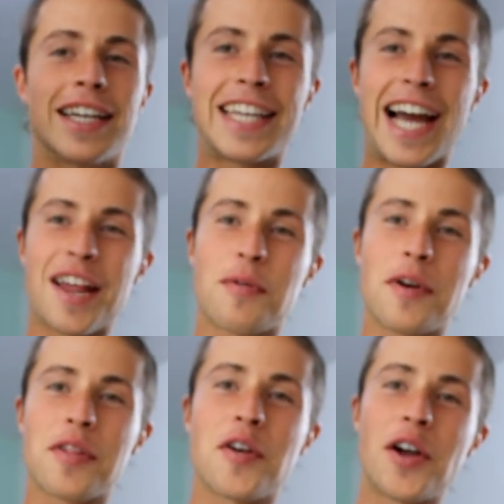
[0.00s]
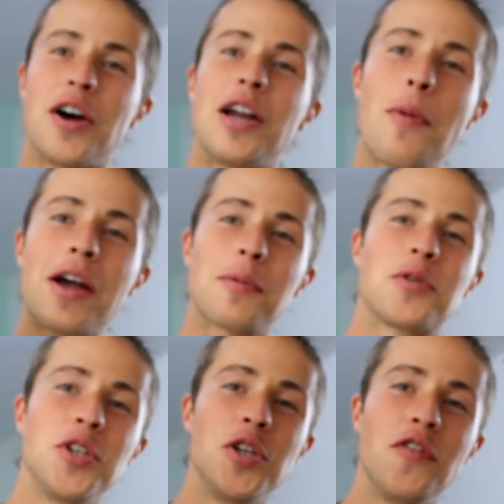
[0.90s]
Guys, what's going on and welcome
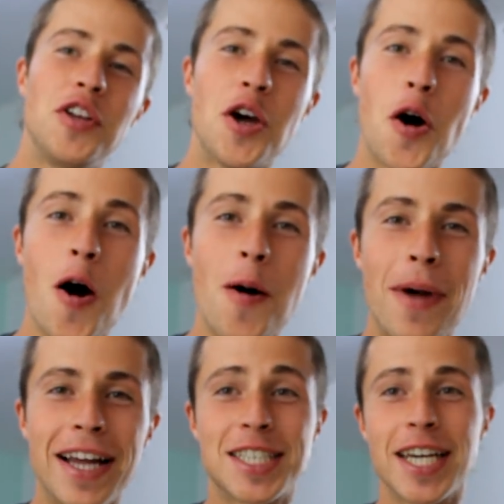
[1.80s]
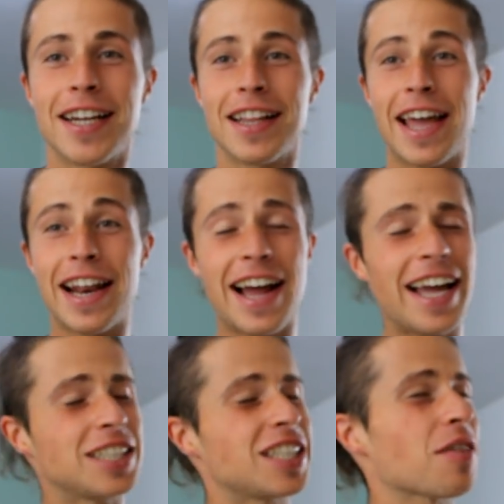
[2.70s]
to a new video on my channel. And
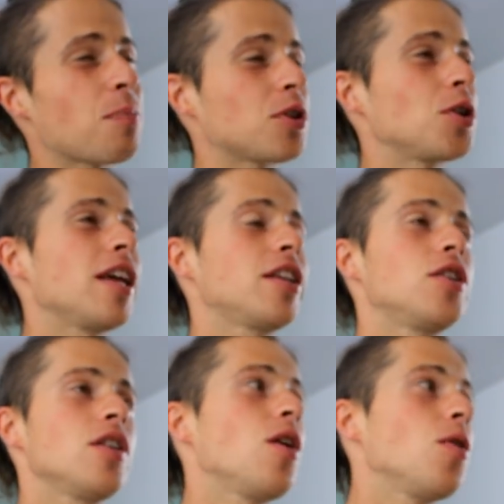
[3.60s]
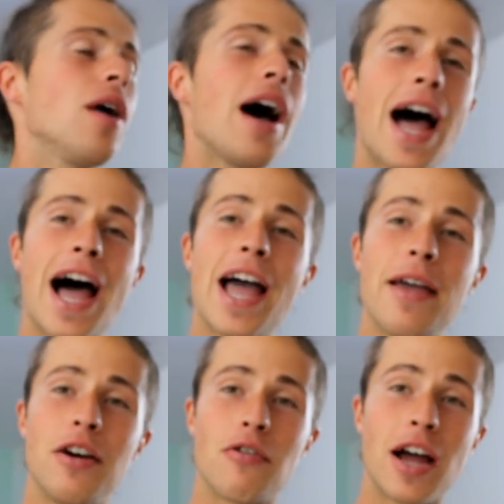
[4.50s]
I just want to let you know
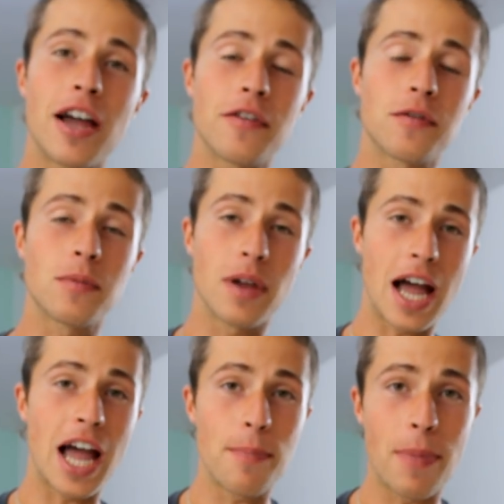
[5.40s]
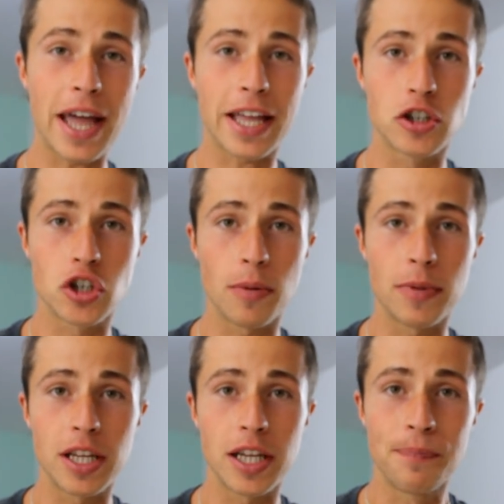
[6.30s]
I arrived, I'm back in
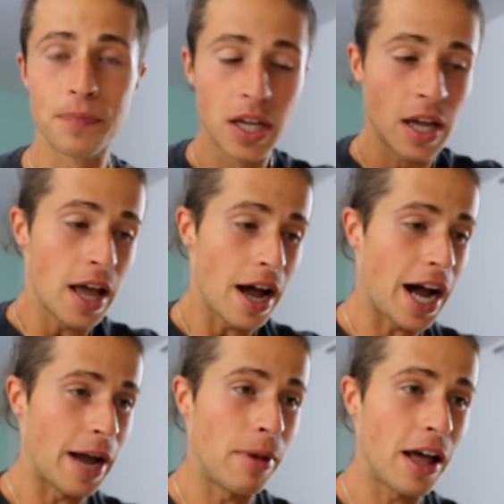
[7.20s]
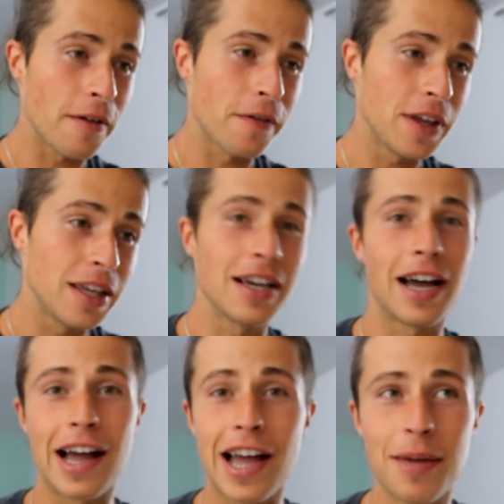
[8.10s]
Germany, I'm healthy,
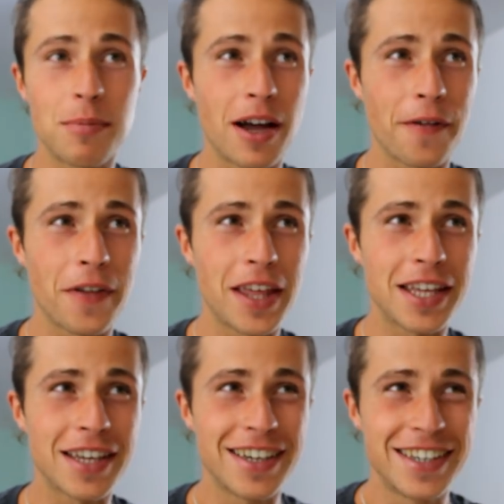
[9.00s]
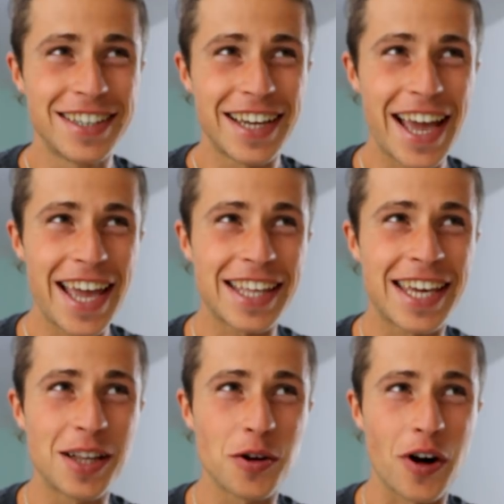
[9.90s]
I'm I think 8
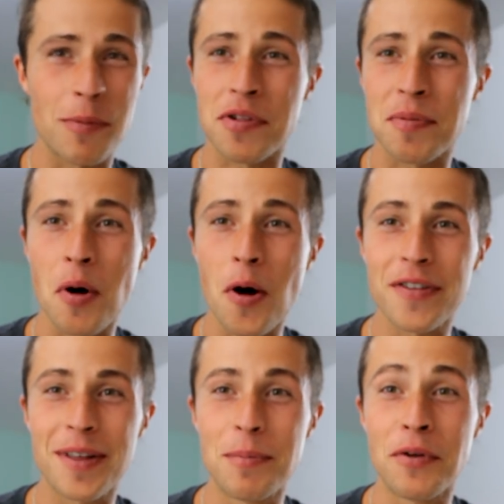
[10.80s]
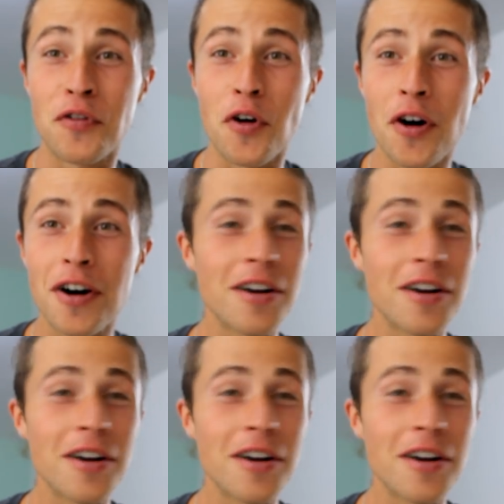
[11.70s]
kilograms smaller than before.